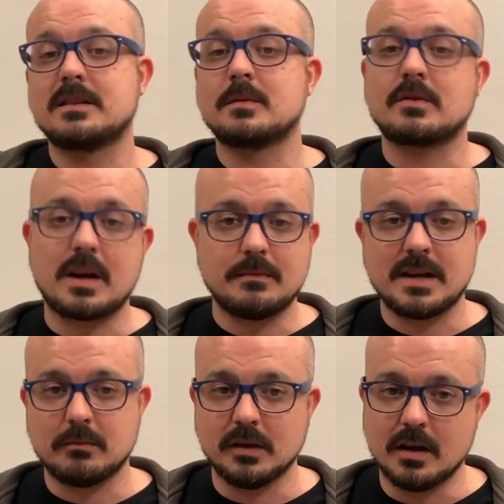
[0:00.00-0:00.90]
subscribe
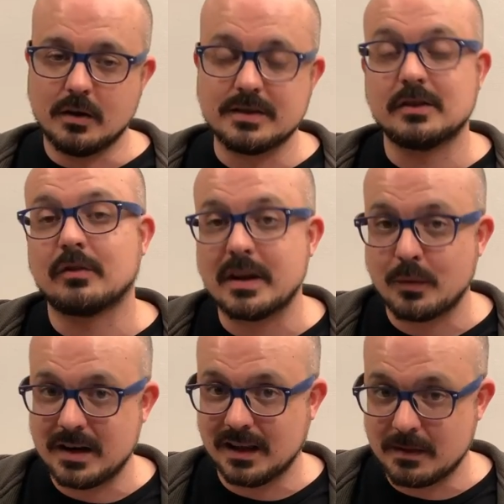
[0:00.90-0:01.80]
down below is a great
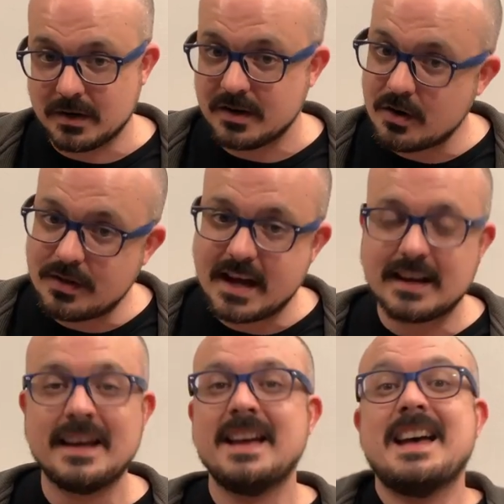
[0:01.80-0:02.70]
way to let me know that.